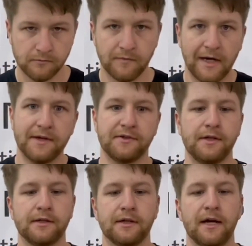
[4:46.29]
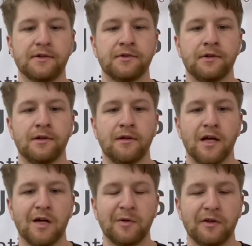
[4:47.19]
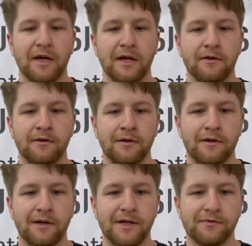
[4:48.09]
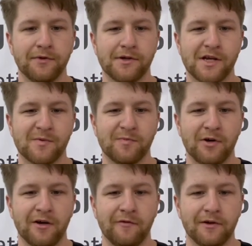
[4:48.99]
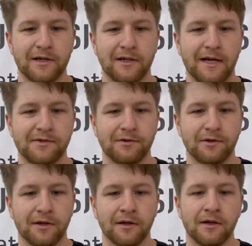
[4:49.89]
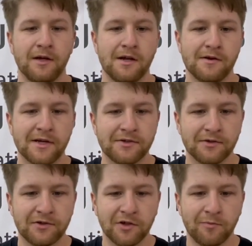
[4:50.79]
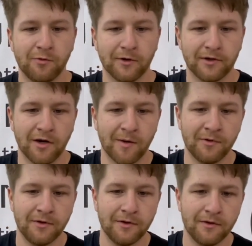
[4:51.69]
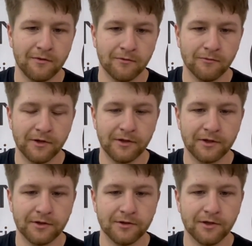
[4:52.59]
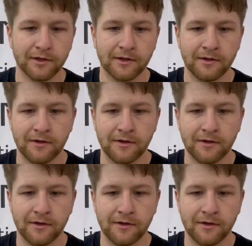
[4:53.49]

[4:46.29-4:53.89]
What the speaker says: And that is it, guys. How about that? That is very James Bond, very classy looking. Nice little single port comp, really good look.